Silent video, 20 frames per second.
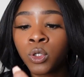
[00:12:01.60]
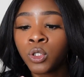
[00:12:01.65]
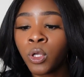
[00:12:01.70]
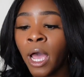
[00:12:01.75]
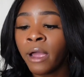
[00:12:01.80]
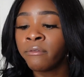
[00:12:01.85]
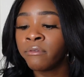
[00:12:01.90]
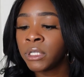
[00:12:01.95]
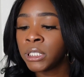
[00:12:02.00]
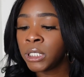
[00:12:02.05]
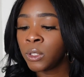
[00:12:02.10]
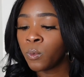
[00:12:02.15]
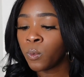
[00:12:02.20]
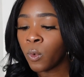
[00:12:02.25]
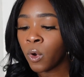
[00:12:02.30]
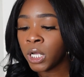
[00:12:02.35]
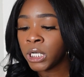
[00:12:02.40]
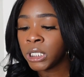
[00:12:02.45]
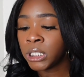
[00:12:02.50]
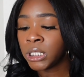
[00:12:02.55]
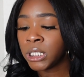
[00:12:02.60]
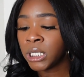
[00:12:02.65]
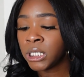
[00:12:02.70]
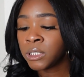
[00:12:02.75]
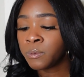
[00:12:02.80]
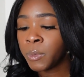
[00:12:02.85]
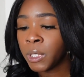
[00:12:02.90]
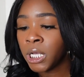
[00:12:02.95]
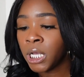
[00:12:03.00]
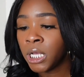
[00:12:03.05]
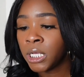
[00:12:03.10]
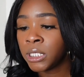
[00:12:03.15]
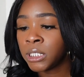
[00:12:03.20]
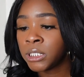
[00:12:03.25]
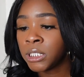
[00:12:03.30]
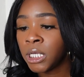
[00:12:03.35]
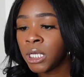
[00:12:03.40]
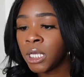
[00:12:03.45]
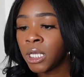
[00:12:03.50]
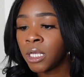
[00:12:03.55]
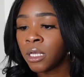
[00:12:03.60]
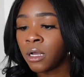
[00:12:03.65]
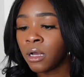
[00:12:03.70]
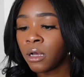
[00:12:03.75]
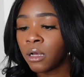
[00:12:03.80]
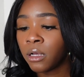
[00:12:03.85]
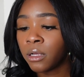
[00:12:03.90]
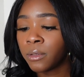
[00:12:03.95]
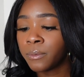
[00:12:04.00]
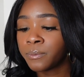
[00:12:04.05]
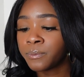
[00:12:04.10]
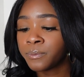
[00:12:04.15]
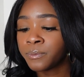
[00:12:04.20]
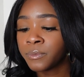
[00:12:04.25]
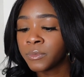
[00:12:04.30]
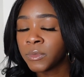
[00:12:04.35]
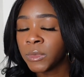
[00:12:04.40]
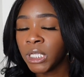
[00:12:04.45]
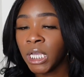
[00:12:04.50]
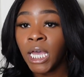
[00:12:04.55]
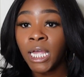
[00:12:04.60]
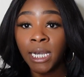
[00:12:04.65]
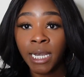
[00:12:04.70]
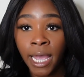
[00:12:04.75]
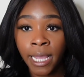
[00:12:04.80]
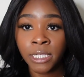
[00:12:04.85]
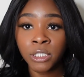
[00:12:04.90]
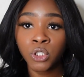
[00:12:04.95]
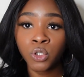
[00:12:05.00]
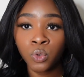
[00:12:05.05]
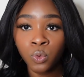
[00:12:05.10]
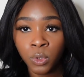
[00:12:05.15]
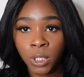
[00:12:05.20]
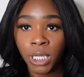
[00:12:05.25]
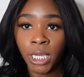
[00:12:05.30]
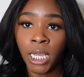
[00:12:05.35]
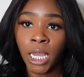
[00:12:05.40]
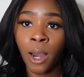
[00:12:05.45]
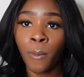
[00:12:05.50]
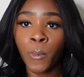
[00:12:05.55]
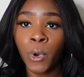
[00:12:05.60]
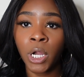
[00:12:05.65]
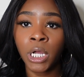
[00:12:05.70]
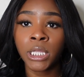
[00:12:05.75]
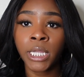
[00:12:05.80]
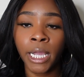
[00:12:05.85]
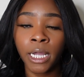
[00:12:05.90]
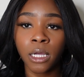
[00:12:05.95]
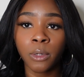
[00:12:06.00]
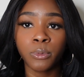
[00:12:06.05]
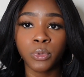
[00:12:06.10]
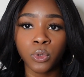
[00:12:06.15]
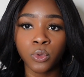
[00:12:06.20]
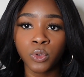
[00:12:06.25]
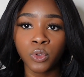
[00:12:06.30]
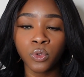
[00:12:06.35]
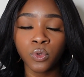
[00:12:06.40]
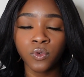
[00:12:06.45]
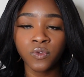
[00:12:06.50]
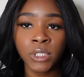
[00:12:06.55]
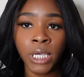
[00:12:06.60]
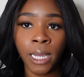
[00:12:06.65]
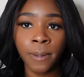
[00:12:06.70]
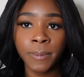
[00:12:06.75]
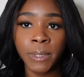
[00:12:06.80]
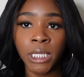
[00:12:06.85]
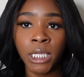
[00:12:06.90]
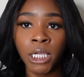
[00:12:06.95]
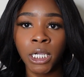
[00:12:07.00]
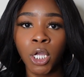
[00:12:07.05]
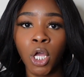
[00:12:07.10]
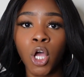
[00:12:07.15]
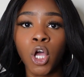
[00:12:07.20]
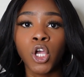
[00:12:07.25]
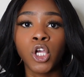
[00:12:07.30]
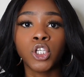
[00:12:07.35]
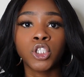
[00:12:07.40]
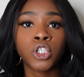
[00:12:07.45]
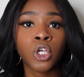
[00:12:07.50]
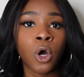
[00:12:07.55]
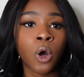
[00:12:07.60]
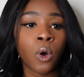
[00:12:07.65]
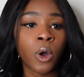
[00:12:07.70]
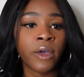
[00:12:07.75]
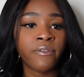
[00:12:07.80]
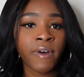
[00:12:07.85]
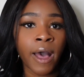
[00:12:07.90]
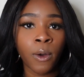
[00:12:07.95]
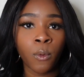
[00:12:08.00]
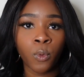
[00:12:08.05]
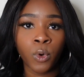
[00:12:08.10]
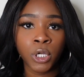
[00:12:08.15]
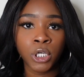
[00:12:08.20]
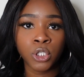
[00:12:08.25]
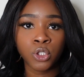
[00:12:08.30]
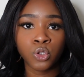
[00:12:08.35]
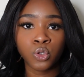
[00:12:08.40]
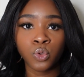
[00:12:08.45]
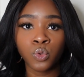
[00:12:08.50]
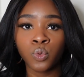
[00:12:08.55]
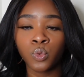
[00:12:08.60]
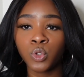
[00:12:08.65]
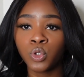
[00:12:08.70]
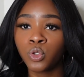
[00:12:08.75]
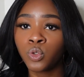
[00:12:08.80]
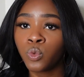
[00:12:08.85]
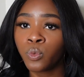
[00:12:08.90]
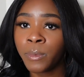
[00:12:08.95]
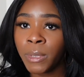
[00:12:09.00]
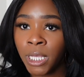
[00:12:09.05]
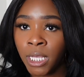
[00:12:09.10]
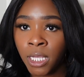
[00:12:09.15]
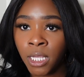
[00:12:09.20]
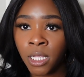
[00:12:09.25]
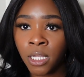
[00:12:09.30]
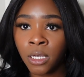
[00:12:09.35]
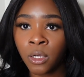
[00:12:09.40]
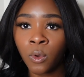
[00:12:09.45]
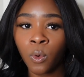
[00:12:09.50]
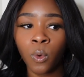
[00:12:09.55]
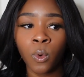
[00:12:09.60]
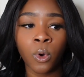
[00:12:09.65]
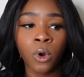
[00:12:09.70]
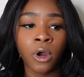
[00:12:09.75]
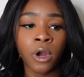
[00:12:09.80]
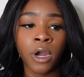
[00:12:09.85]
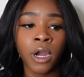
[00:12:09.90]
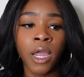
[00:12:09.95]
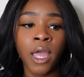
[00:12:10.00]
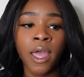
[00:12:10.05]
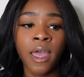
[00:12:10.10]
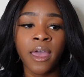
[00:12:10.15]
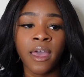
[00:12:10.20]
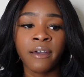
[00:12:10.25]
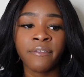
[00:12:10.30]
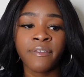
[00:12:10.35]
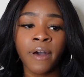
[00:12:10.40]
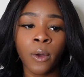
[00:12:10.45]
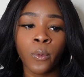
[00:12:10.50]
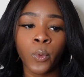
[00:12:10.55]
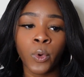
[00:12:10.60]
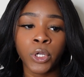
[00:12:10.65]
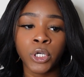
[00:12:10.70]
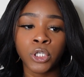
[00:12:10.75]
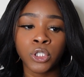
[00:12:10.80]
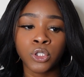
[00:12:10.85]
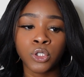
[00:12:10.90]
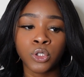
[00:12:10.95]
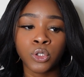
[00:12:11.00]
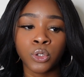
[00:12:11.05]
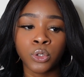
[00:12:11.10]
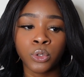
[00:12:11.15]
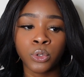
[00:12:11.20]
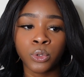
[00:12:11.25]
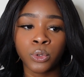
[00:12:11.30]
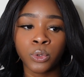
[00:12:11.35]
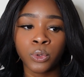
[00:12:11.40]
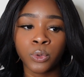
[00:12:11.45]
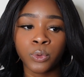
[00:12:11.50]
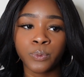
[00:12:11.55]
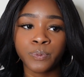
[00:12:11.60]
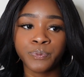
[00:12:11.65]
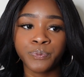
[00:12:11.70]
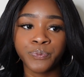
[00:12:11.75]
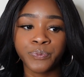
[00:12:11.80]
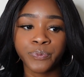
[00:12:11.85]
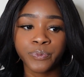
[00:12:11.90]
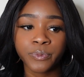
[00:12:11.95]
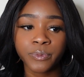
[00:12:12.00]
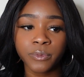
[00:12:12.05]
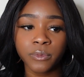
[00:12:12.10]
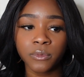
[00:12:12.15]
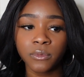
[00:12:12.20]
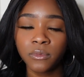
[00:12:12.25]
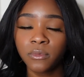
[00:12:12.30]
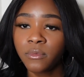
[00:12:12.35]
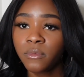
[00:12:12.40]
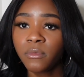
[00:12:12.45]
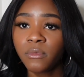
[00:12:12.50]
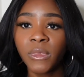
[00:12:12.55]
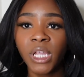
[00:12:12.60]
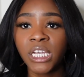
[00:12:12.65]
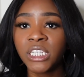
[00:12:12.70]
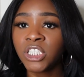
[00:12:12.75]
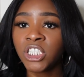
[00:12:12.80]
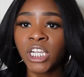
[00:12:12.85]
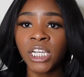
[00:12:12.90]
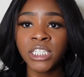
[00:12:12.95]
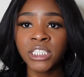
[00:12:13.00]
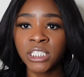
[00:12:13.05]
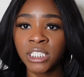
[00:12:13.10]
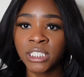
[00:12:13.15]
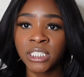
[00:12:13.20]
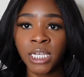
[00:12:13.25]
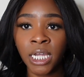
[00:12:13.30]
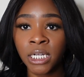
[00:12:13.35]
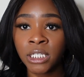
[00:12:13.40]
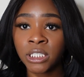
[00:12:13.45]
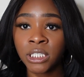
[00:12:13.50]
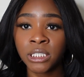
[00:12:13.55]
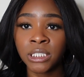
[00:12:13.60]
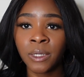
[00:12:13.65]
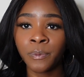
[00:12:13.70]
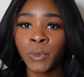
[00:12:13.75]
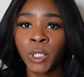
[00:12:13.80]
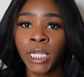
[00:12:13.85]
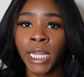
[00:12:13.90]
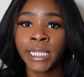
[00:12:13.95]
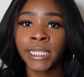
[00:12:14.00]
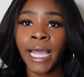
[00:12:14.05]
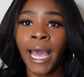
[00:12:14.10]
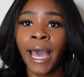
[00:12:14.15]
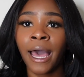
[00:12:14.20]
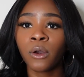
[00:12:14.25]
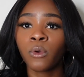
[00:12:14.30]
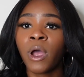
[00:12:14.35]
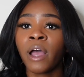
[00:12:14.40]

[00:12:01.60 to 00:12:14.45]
So I really wanted this because it connects to the camera like a Bluetooth type thing. So if I wanted to zoom in or if I wanted to change the settings or something like that, I don't